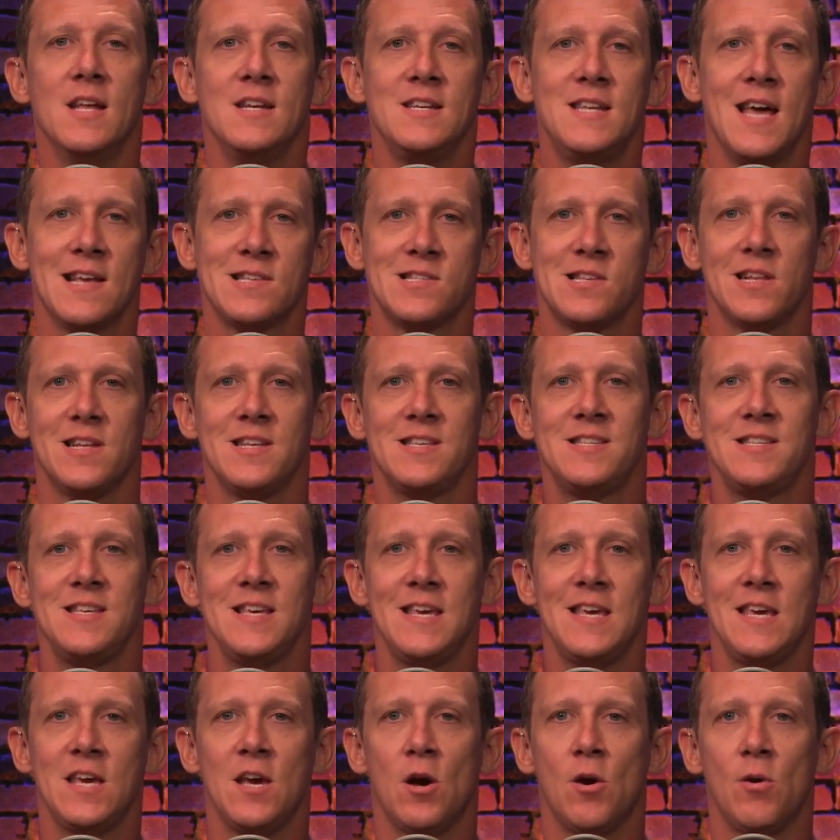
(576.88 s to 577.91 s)
Tesla
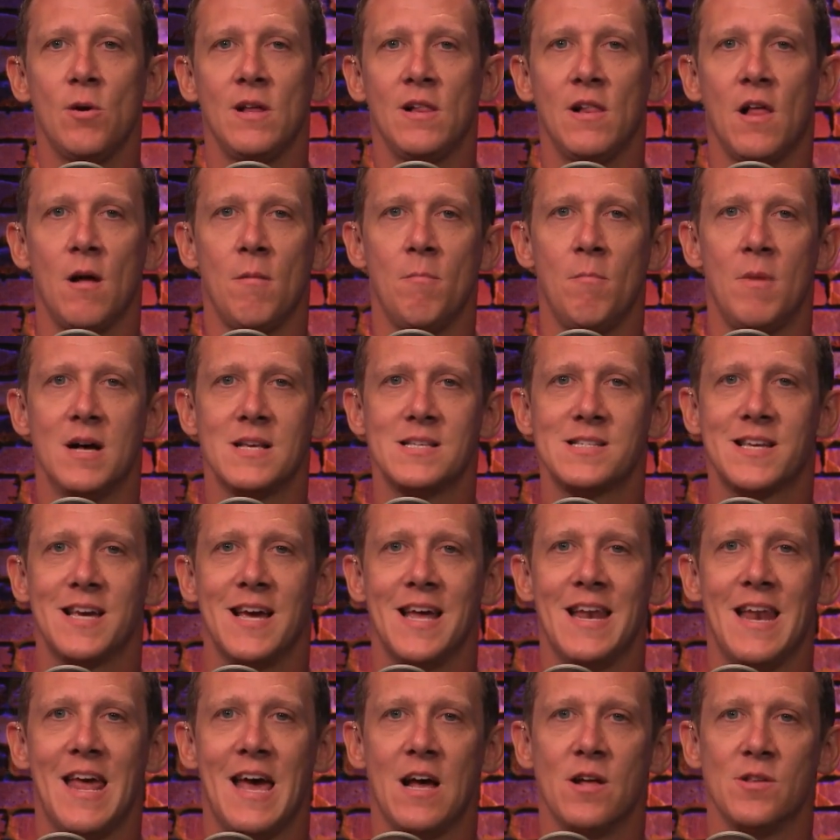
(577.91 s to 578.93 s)
CEO Elon Musk
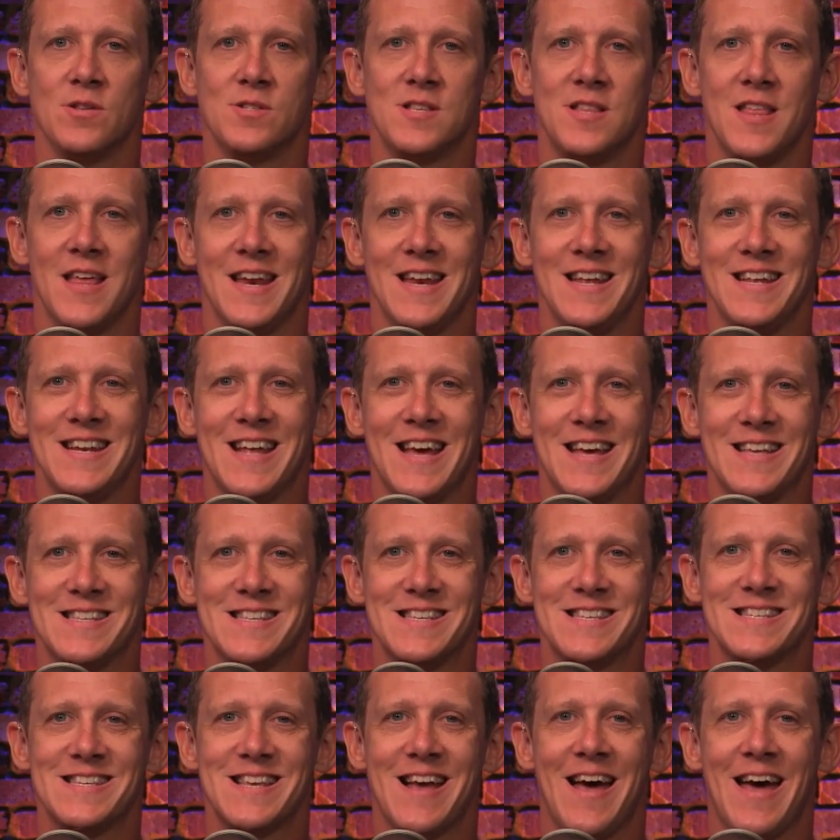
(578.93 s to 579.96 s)
announced that it has
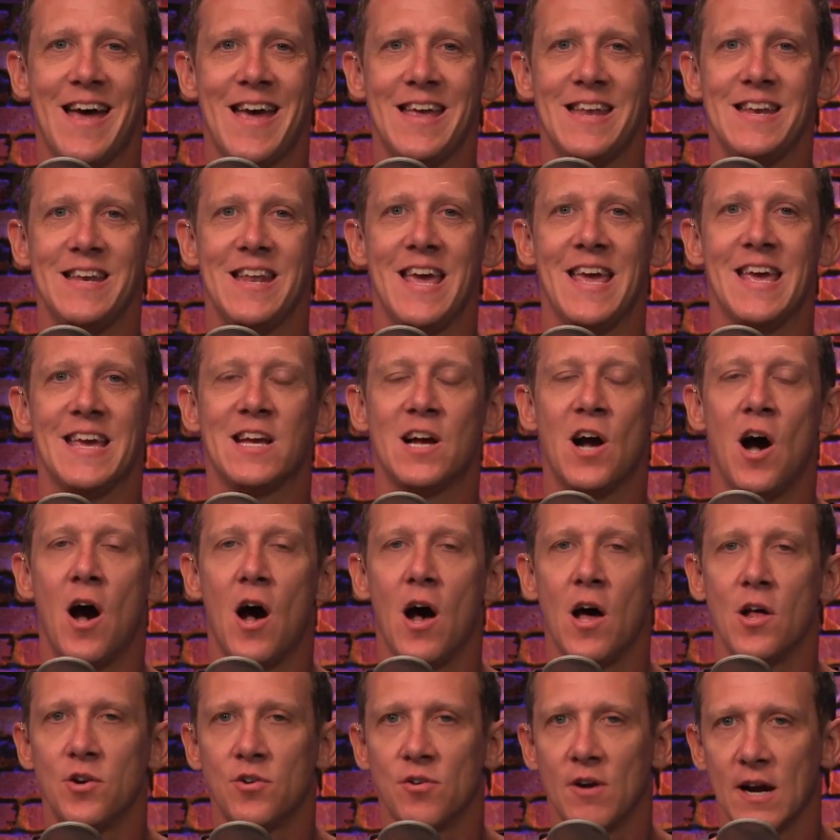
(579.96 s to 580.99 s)
signed a
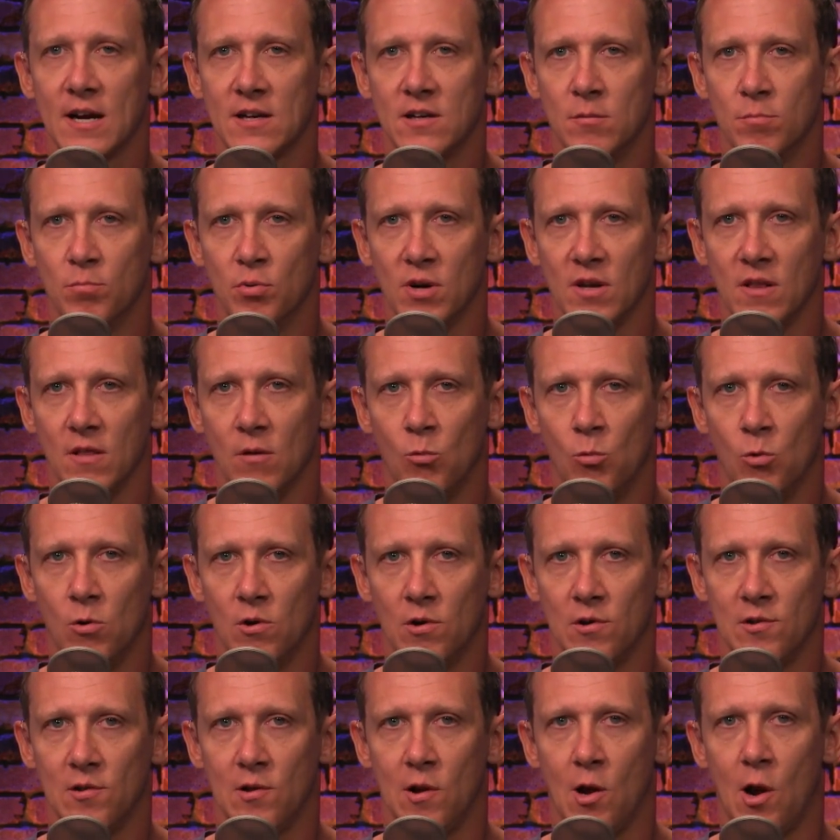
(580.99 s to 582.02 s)
contract to bring the
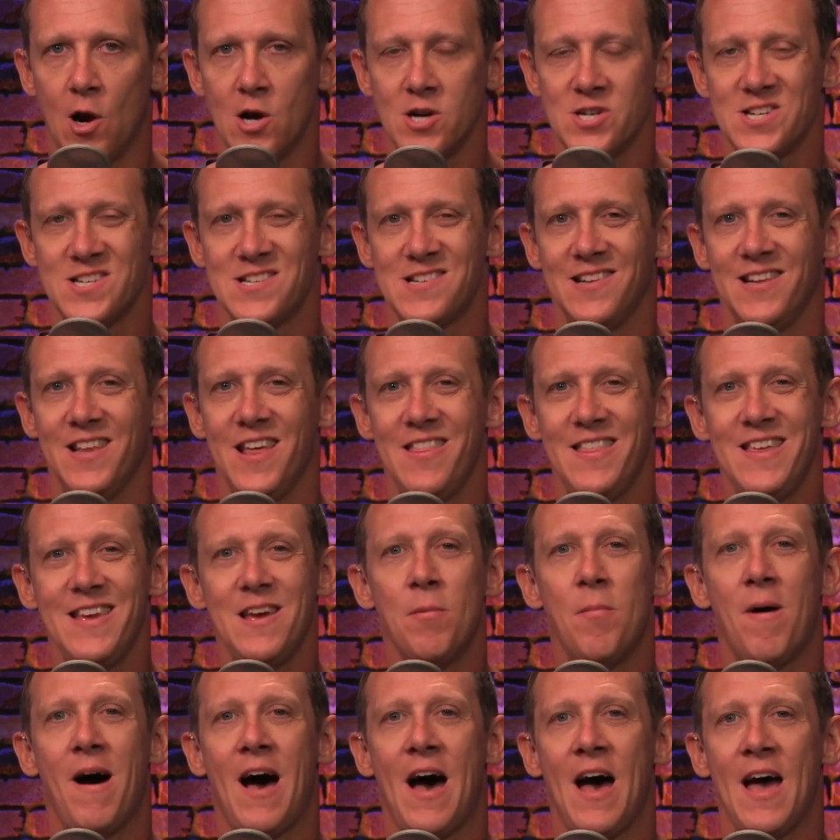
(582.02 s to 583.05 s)
world's largest
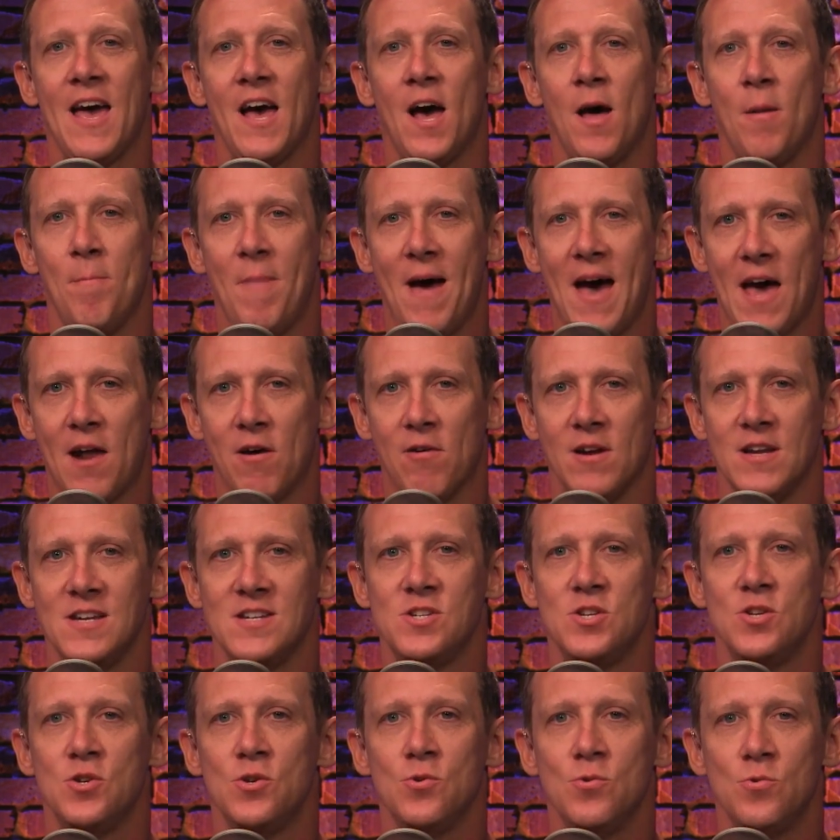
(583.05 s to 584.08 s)
lithium ion battery
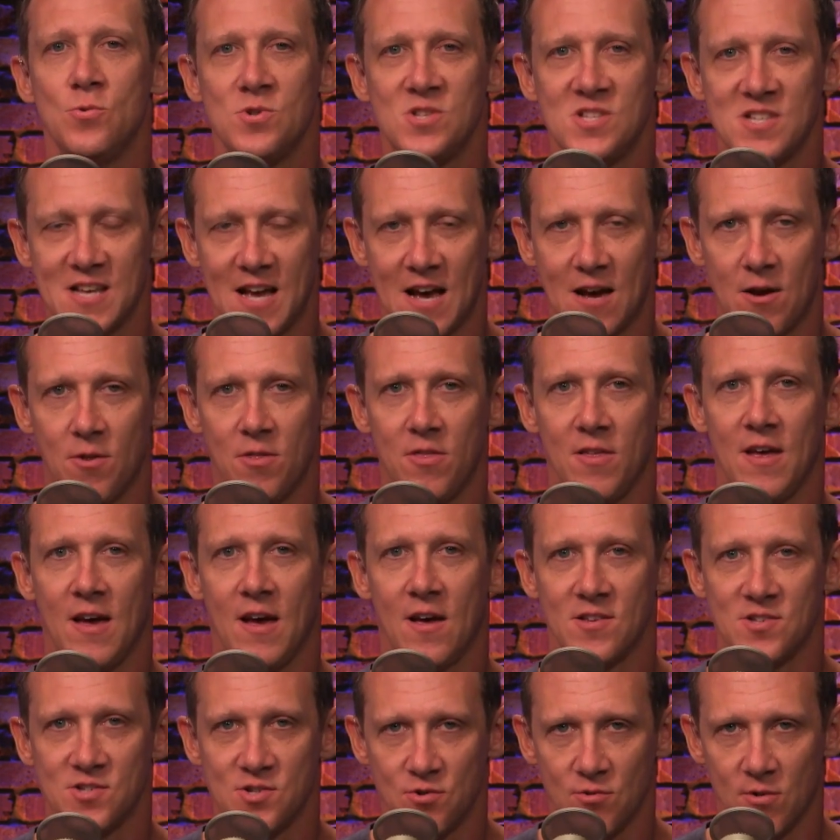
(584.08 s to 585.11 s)
to South
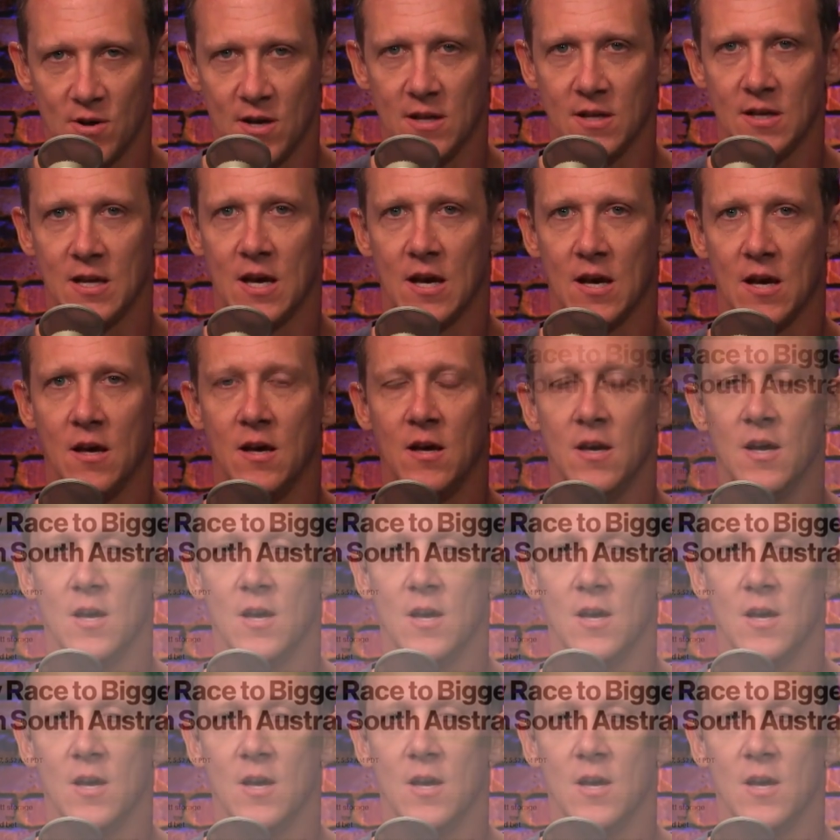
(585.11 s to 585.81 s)
Australia